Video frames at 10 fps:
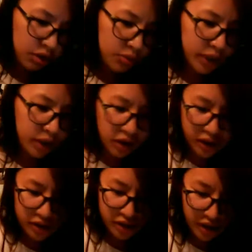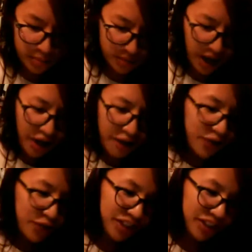Oh my gosh, I
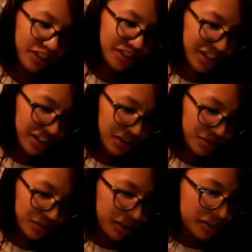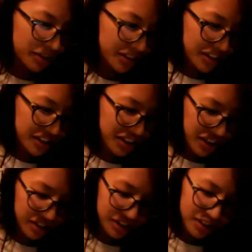feel like an idiot right now.
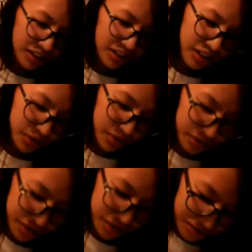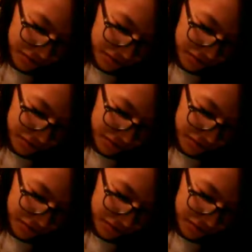Anyways.